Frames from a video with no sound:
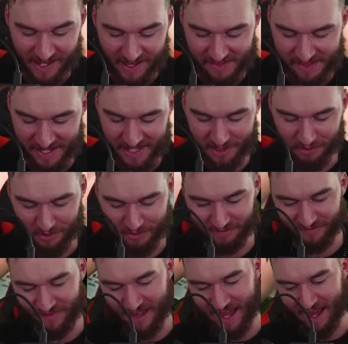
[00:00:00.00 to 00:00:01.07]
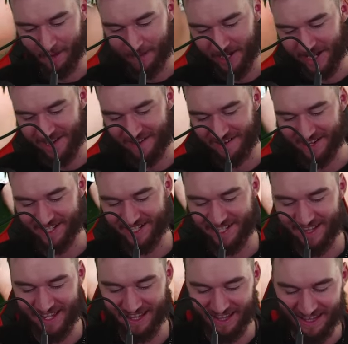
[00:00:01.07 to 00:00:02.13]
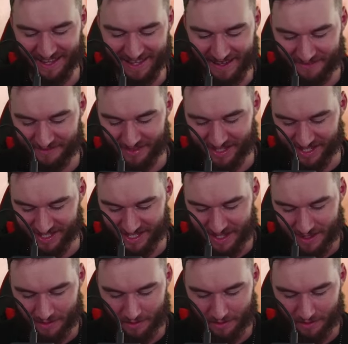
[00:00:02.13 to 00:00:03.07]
This looks very nice. I love this.